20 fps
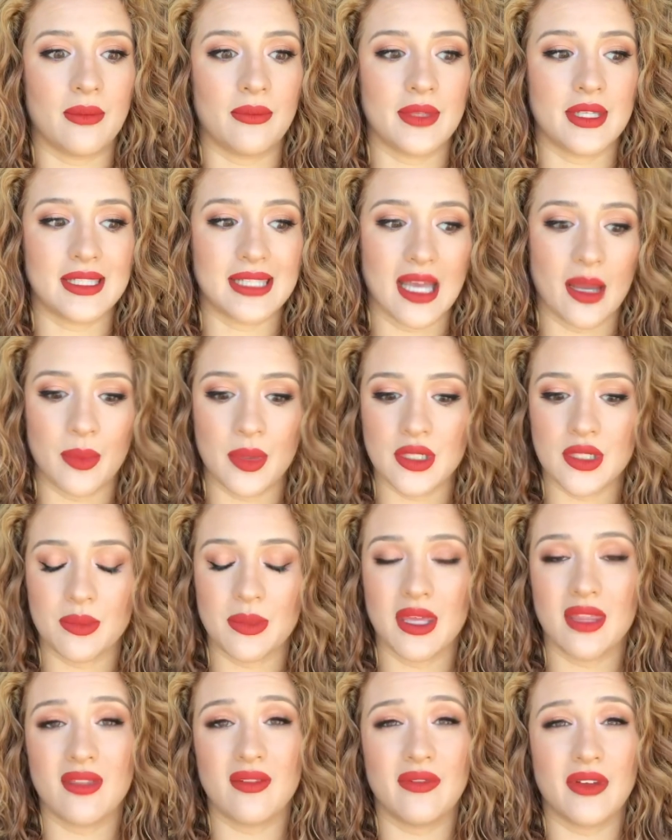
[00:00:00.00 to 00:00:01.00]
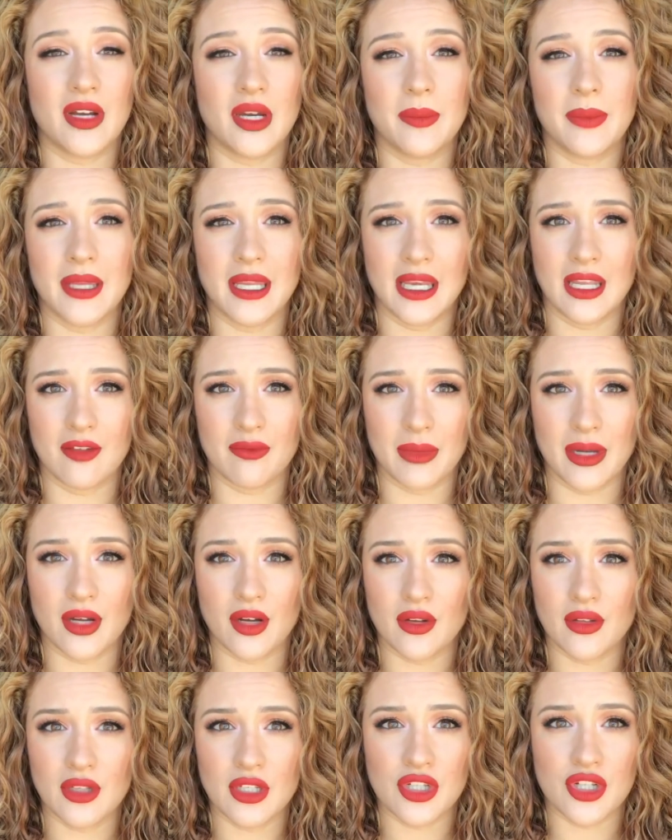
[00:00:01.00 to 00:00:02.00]
This happened to me in the very beginning of my
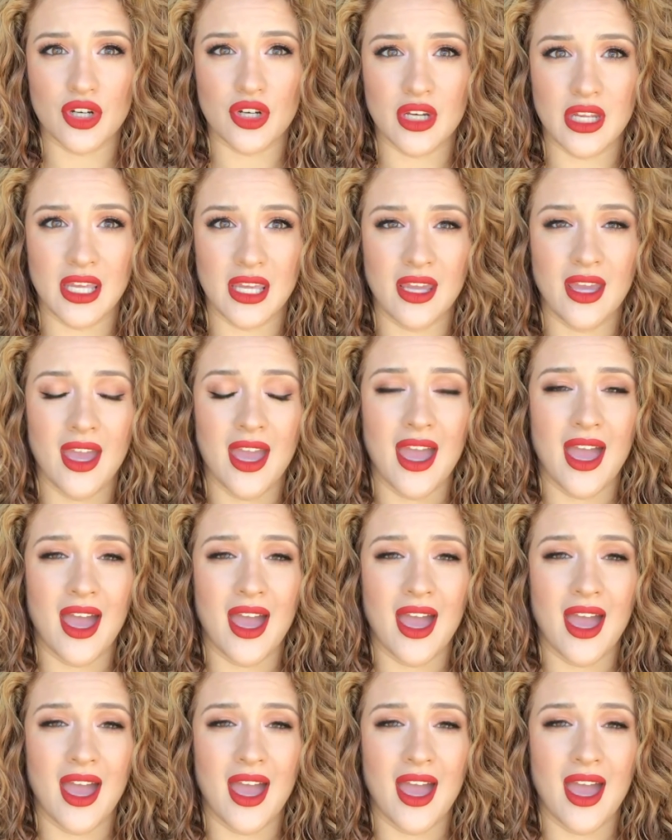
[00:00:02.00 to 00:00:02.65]
curly journey.